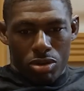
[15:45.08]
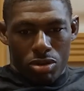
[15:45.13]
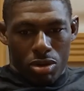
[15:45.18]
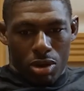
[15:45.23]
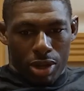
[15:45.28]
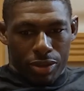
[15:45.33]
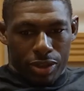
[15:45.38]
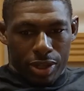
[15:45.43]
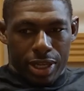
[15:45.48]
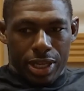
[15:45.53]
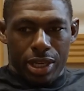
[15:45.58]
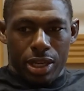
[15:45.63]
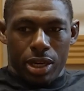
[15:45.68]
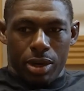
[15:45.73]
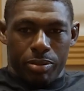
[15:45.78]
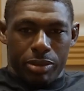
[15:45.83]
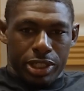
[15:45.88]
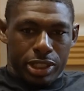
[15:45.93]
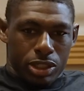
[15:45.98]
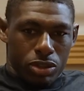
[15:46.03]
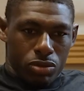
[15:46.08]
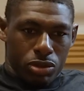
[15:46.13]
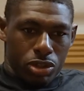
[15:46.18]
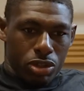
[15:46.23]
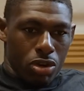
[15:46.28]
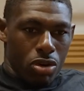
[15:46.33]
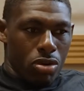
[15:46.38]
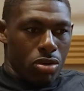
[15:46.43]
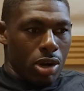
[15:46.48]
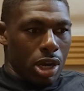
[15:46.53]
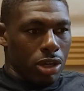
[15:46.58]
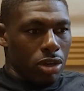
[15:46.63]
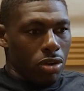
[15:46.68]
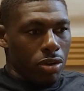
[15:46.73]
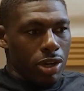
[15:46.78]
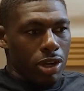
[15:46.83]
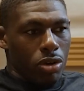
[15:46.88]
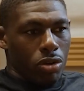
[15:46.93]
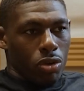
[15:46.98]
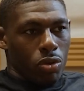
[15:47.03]
You know, I think he coming into his own. I
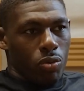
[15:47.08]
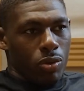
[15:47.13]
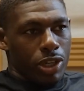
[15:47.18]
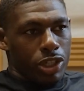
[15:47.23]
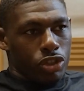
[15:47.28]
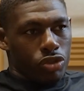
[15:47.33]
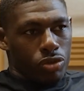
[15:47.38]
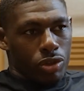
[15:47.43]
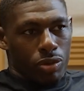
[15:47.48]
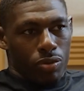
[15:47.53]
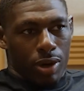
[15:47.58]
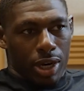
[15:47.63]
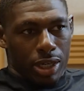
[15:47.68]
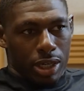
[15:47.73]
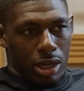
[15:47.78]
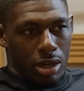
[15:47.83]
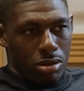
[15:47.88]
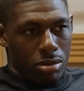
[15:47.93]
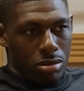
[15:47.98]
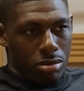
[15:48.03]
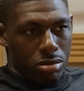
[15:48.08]
know he on a win streak right now.